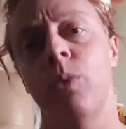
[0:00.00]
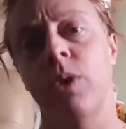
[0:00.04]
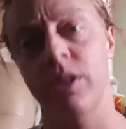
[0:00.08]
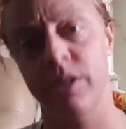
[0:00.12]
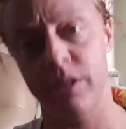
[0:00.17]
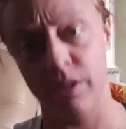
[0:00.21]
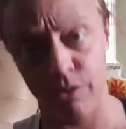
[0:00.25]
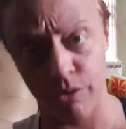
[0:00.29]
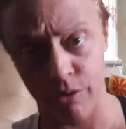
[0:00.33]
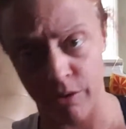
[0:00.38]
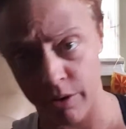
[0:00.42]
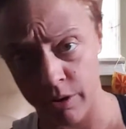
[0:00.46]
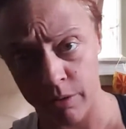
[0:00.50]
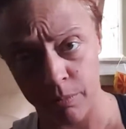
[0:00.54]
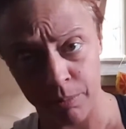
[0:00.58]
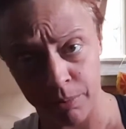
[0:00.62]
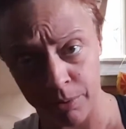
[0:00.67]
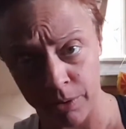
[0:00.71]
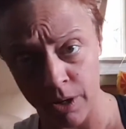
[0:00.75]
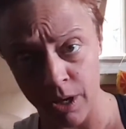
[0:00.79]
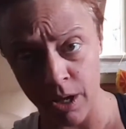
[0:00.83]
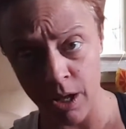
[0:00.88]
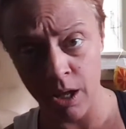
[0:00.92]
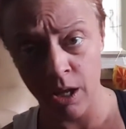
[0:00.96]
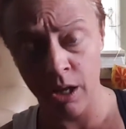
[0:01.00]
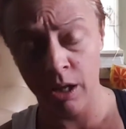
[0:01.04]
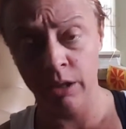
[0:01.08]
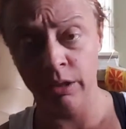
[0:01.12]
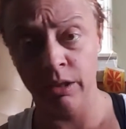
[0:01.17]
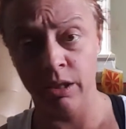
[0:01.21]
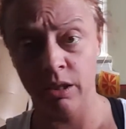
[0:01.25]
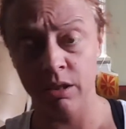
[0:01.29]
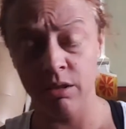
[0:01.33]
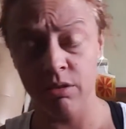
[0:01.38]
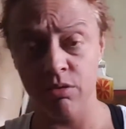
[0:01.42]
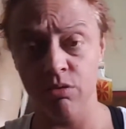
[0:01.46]
Western Europe.
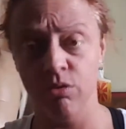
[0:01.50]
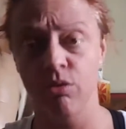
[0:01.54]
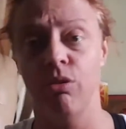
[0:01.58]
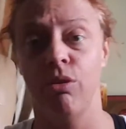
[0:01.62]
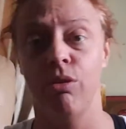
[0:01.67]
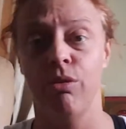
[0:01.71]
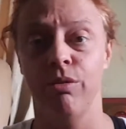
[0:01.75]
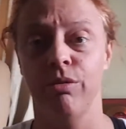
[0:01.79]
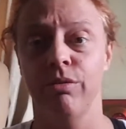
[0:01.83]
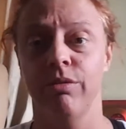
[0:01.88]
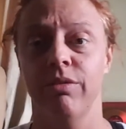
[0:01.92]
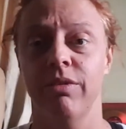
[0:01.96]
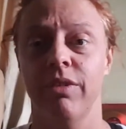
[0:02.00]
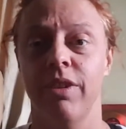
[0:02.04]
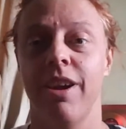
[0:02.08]
There is no